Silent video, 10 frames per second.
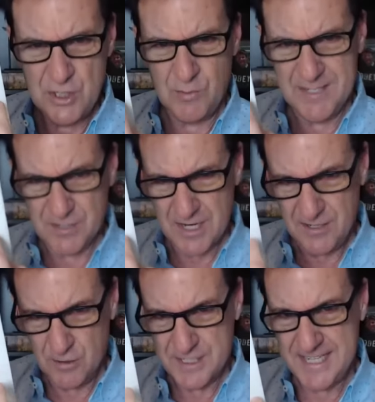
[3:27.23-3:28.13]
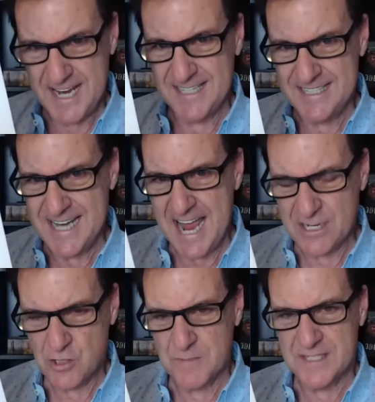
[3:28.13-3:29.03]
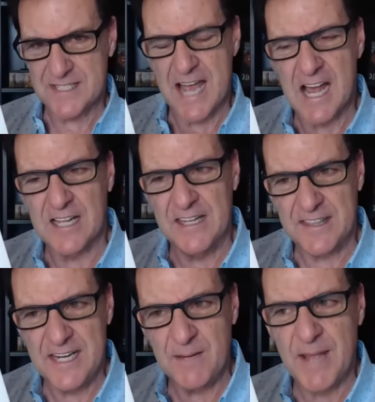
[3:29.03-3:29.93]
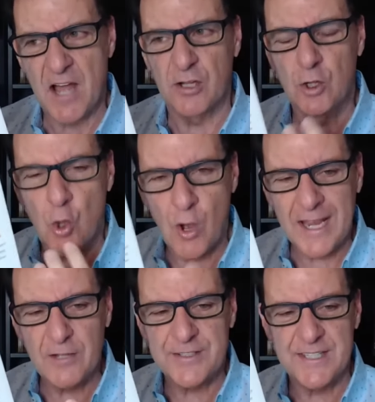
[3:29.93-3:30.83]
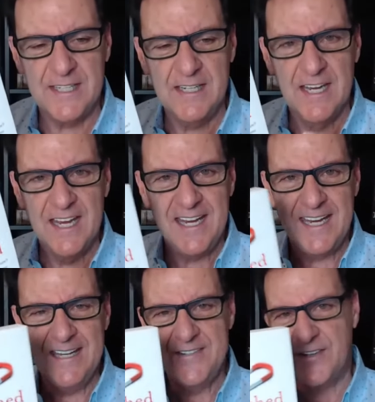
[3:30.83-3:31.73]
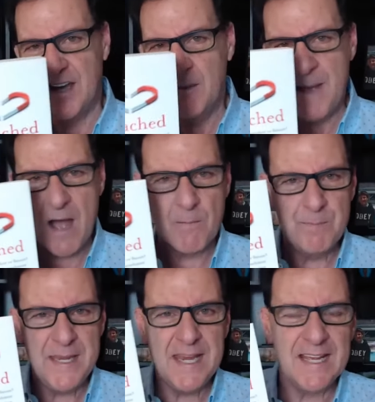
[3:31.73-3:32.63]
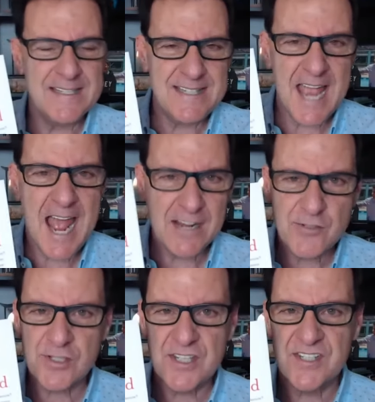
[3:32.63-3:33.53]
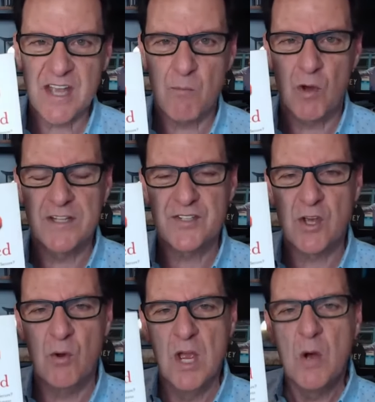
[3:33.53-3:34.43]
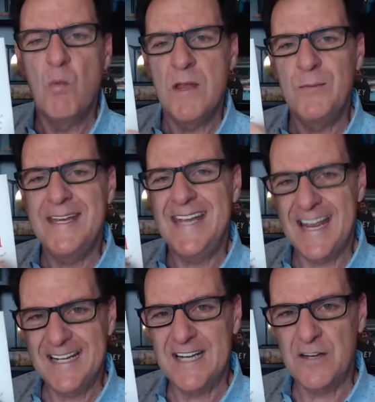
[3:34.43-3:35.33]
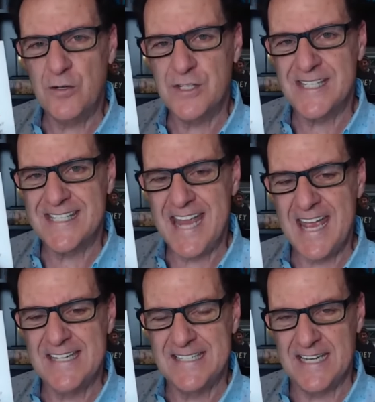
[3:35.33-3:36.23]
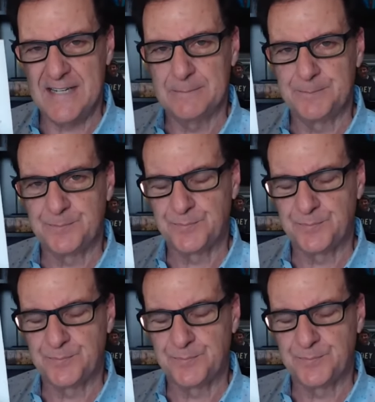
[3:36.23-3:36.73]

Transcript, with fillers: To under, understand attachment style and think about loyalty is about being attached to someone. So when we get an understanding